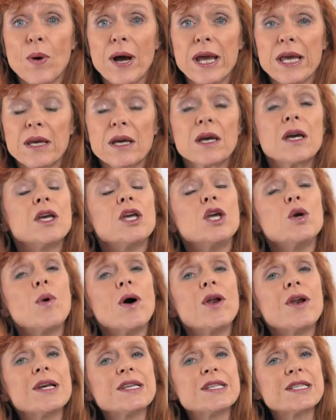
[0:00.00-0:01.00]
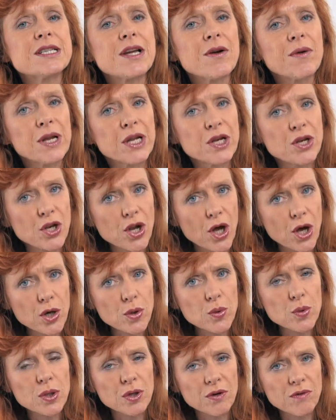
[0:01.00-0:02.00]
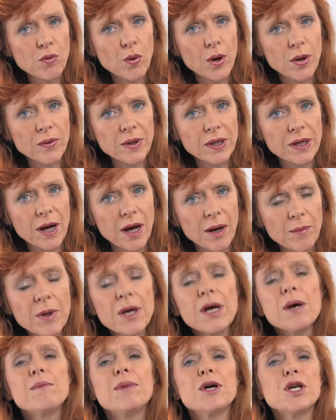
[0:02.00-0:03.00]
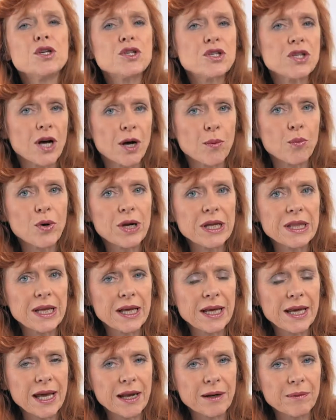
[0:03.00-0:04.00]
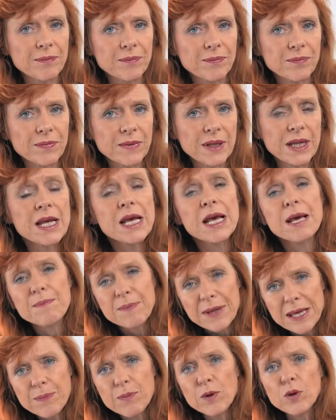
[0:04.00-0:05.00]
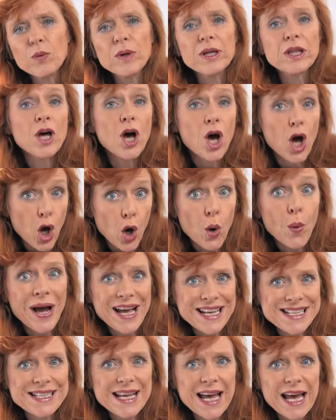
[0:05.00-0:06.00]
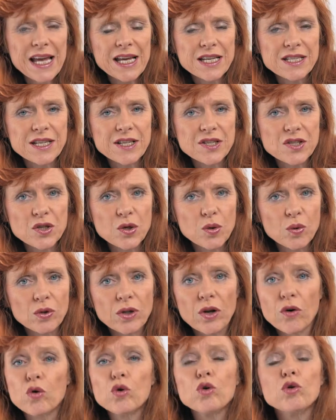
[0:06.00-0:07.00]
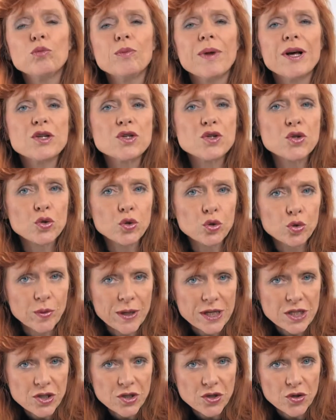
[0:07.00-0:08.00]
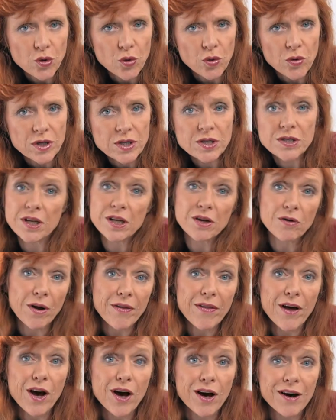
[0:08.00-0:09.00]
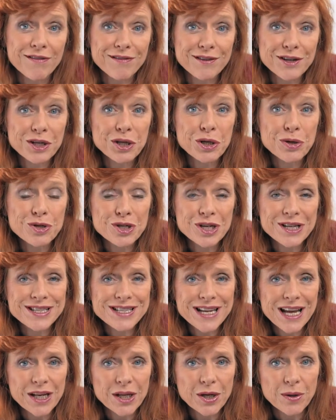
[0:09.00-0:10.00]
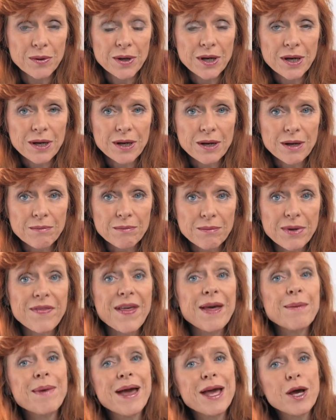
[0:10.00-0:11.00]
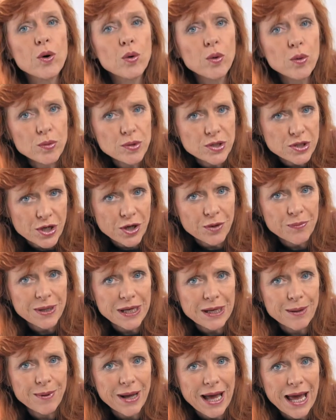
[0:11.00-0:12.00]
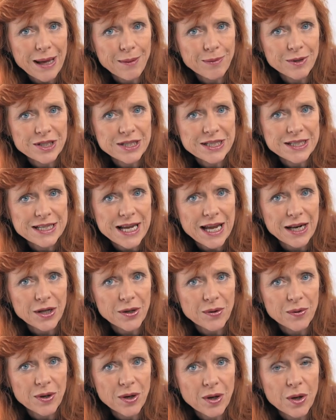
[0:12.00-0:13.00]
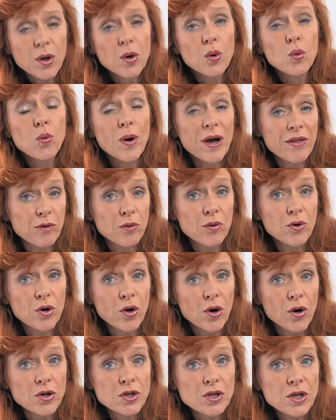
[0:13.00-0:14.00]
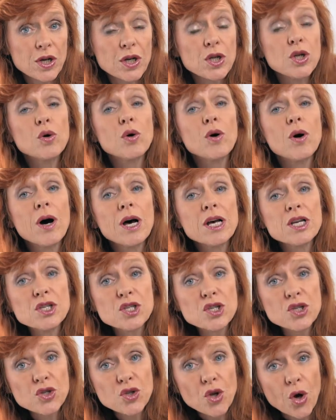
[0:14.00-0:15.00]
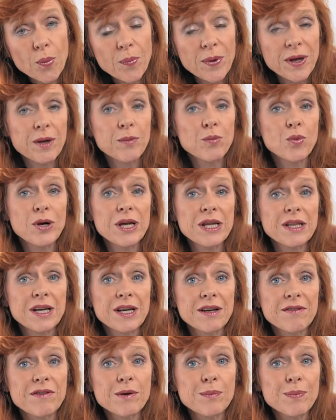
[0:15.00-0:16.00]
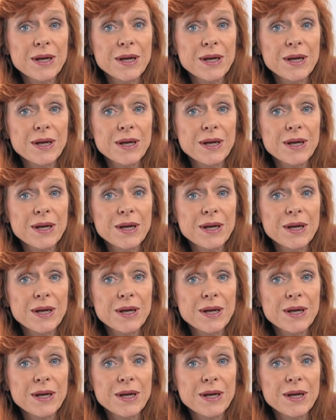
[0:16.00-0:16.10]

awake. You won't necessarily know you've woken up, but you start breathing again. People with OSA, as it's called, are almost always snorers, so your other half can usually tell you, but they may also be able to tell you whether or not you're stopping breathing for